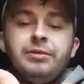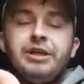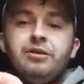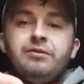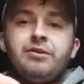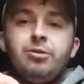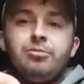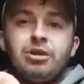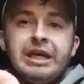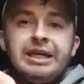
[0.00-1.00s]
mean of
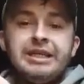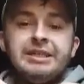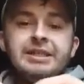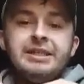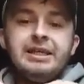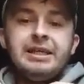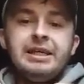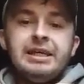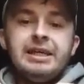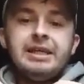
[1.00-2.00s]
complicated
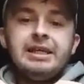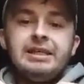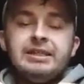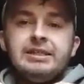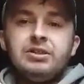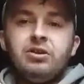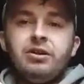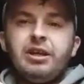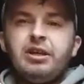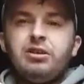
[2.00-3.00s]
is
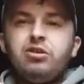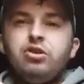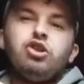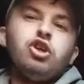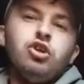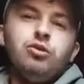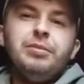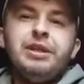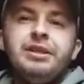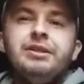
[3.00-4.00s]
like your
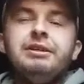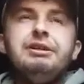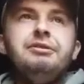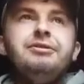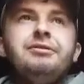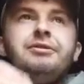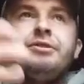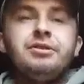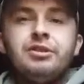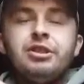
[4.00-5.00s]
tubing and
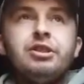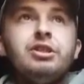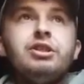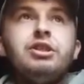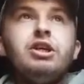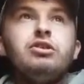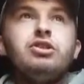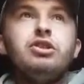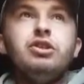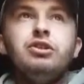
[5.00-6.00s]

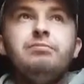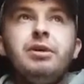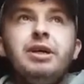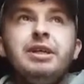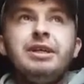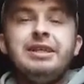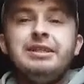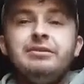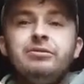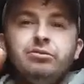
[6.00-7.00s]
tungsten
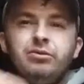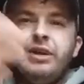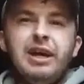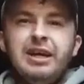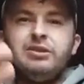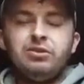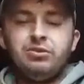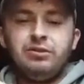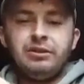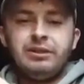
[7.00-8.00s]
putty and all that
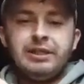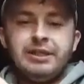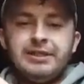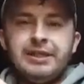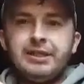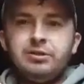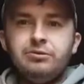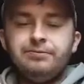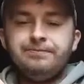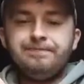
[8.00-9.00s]
sort of
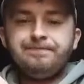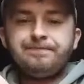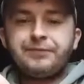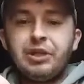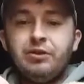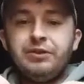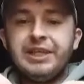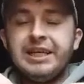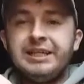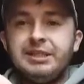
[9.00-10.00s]
tackle
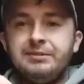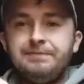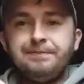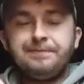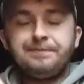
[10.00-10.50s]
on the end.